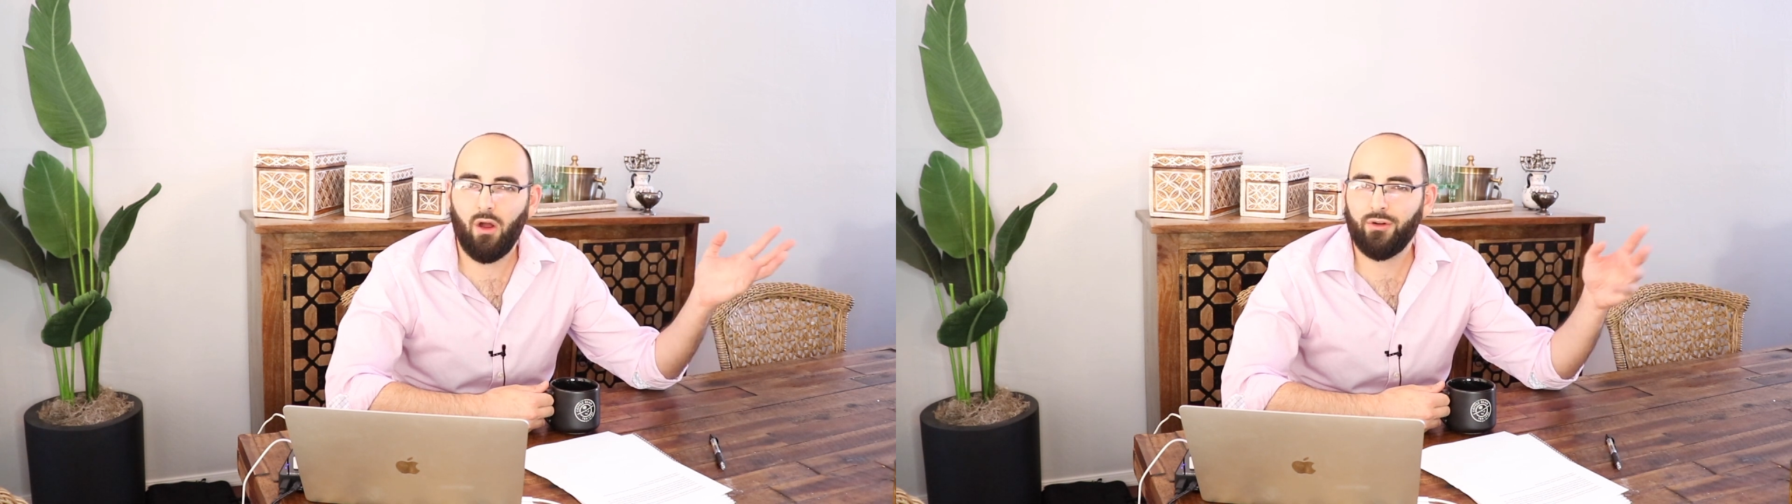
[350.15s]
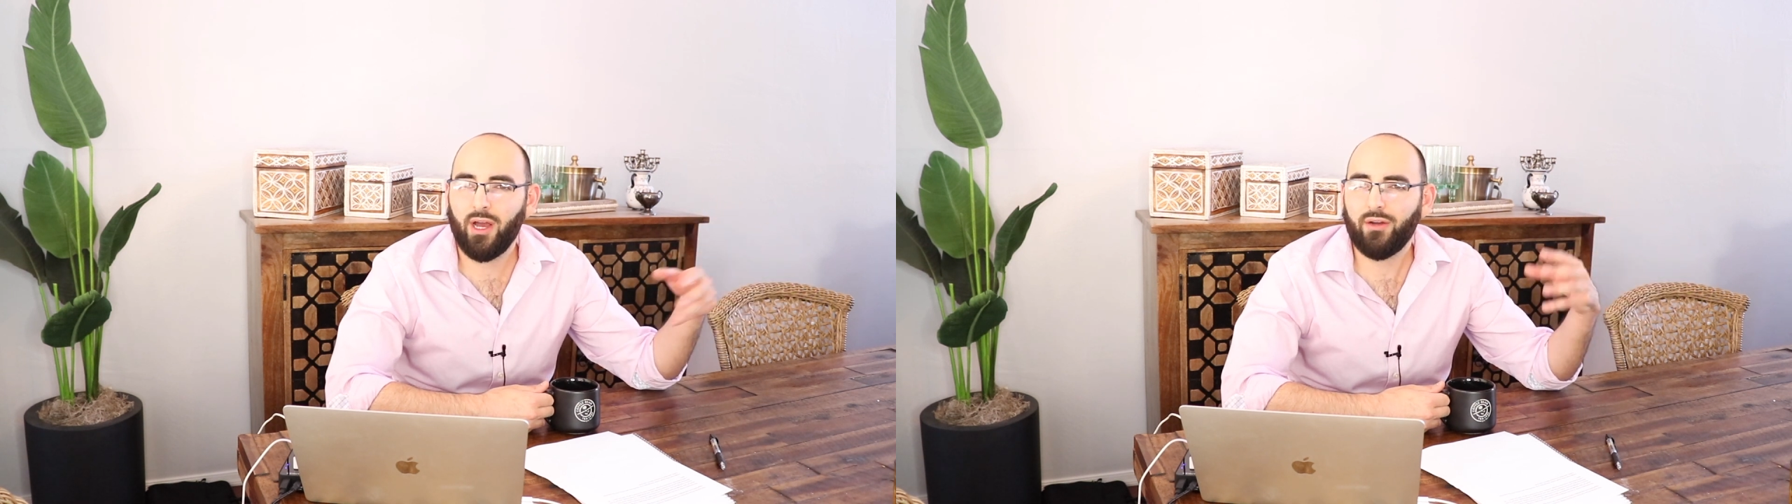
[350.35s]

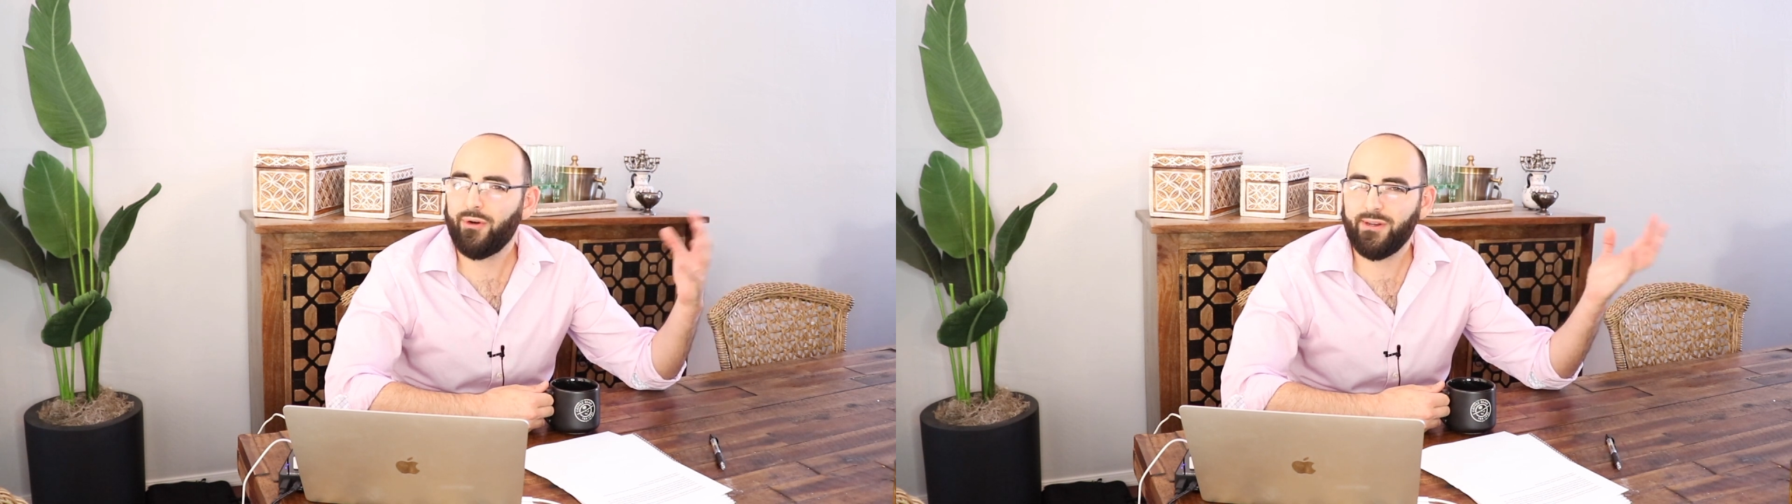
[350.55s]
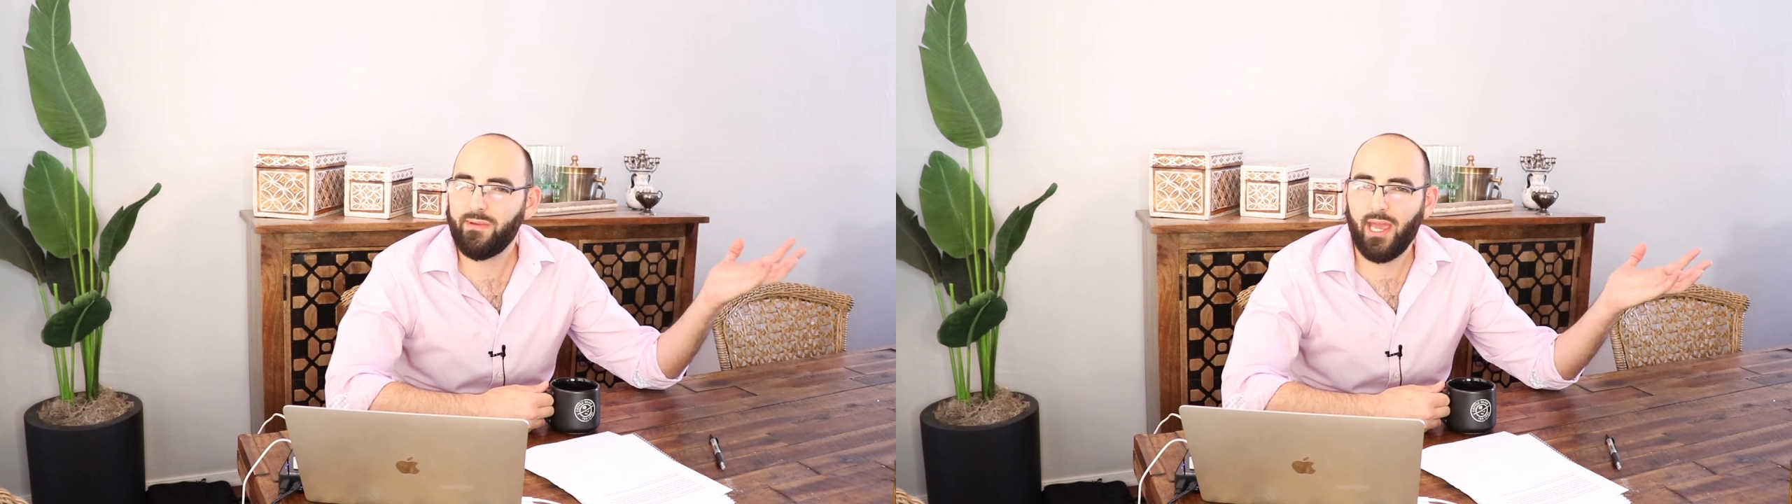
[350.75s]
are not
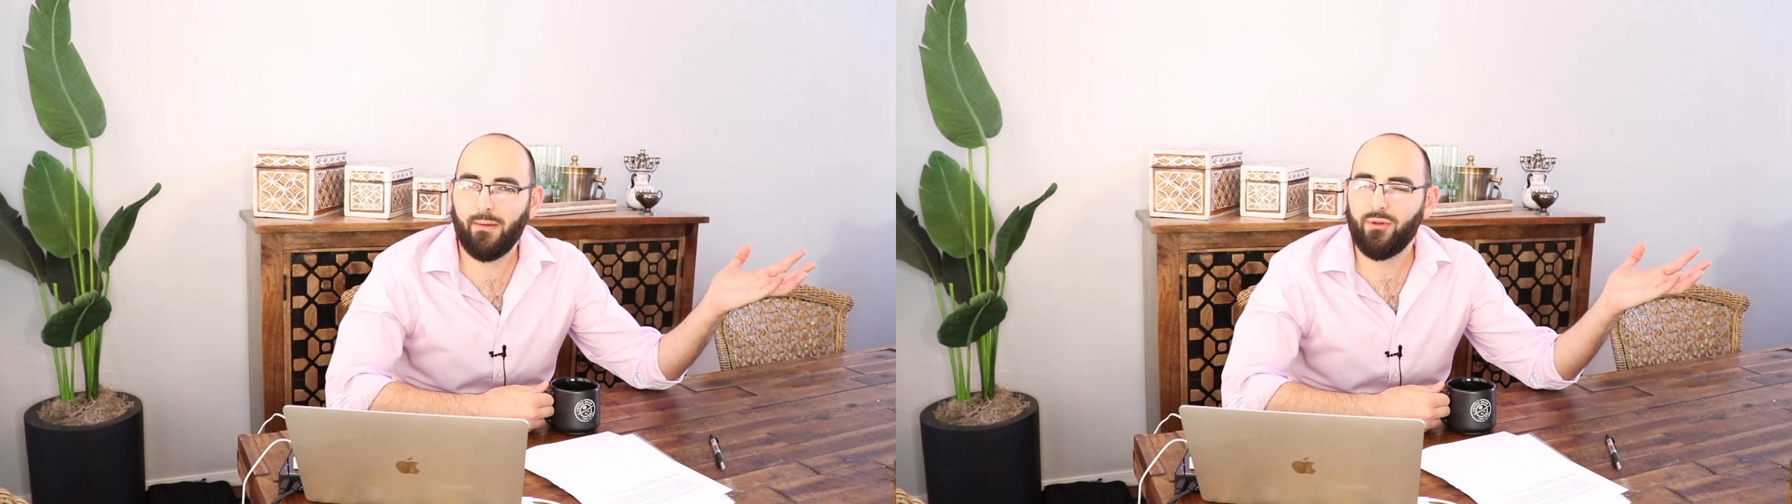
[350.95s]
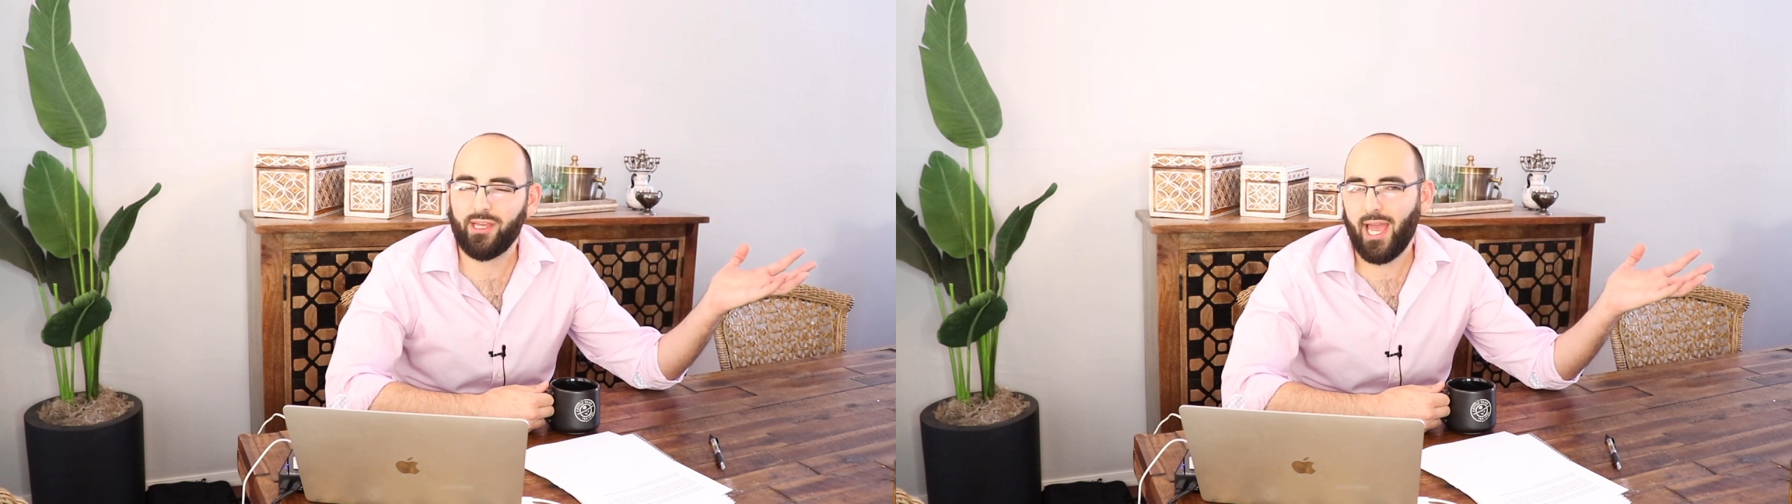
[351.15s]
going to be
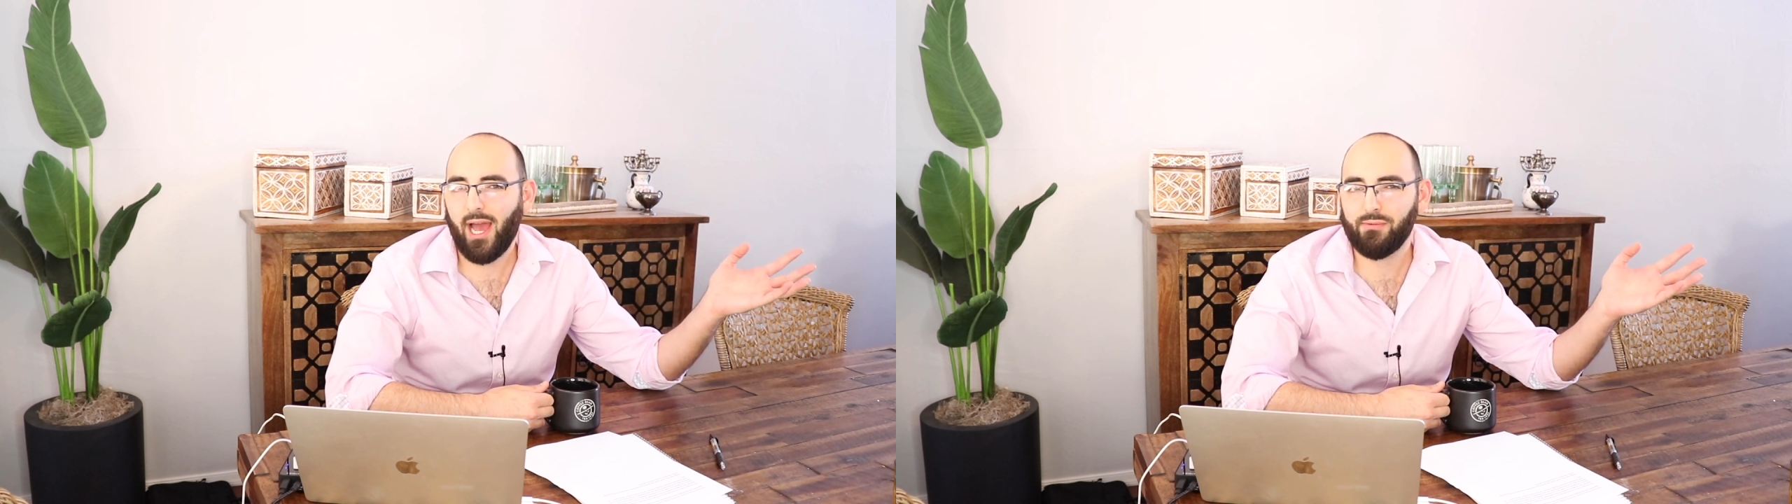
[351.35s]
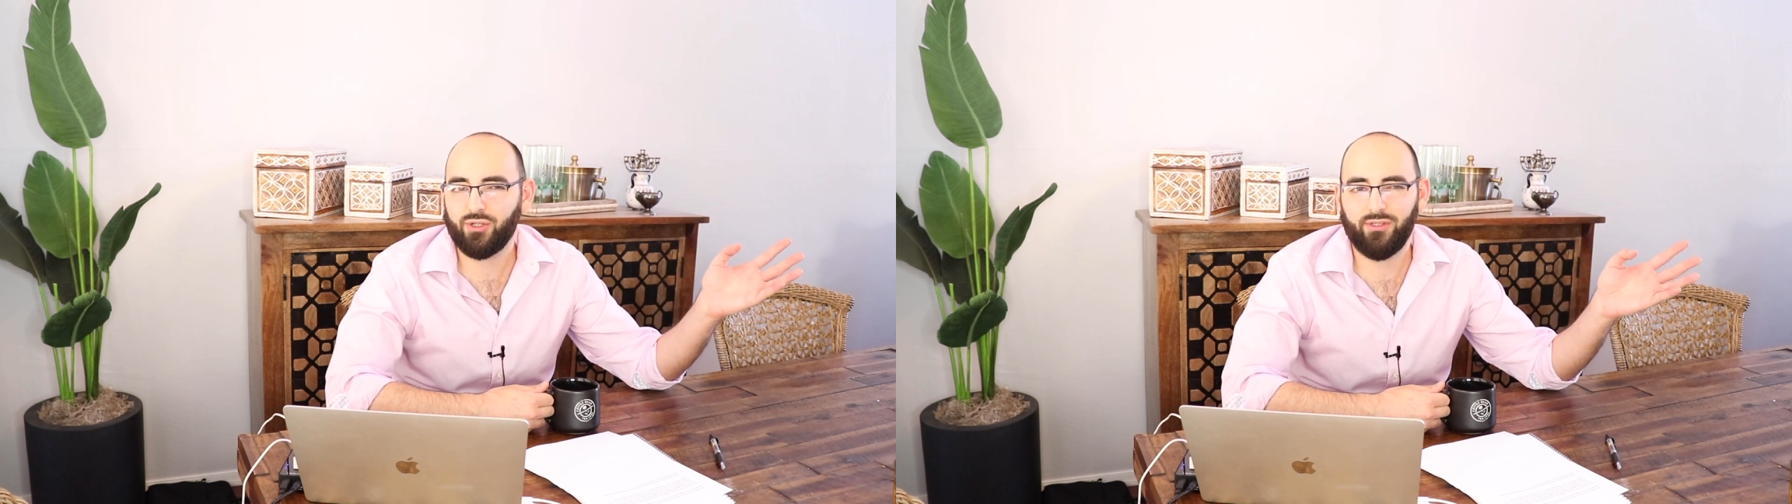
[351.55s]
able to
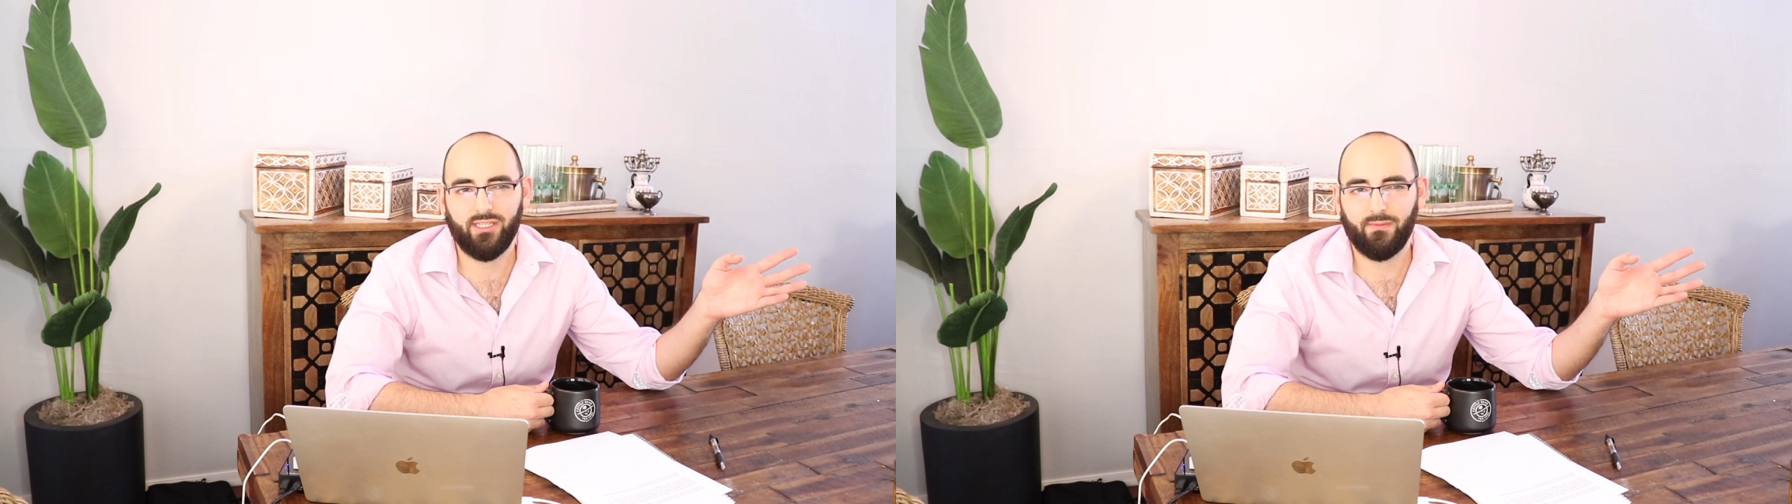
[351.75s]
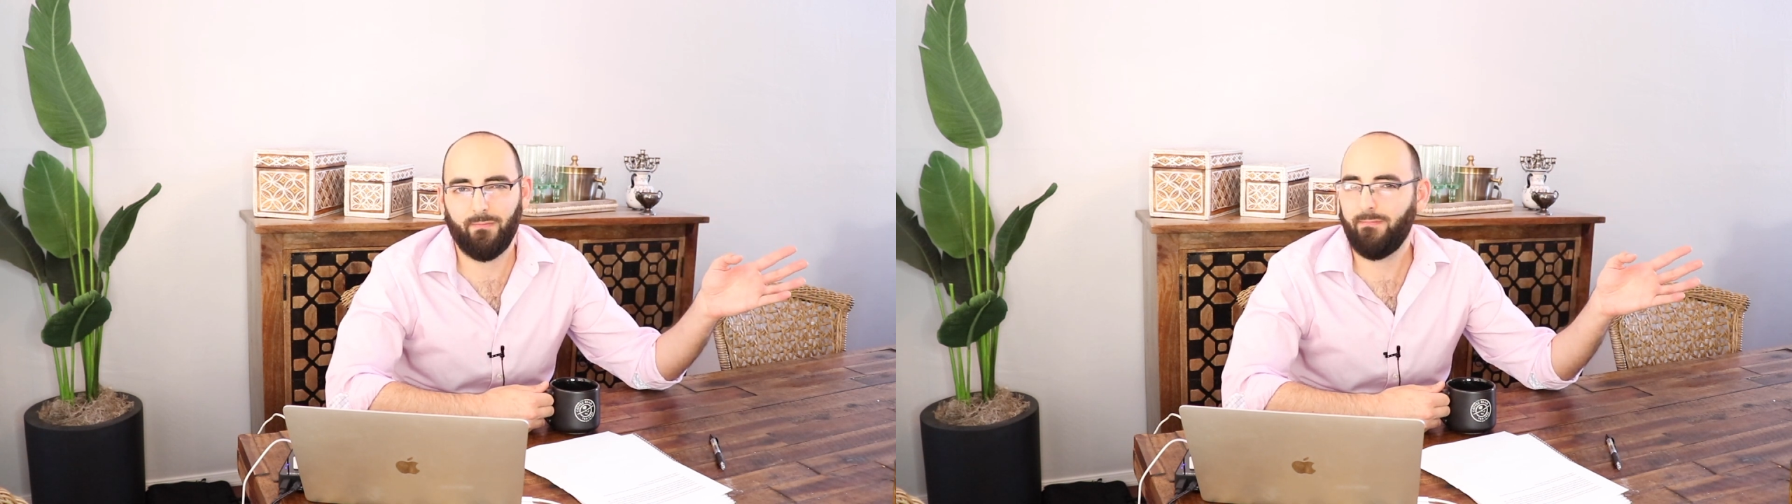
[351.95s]
capture these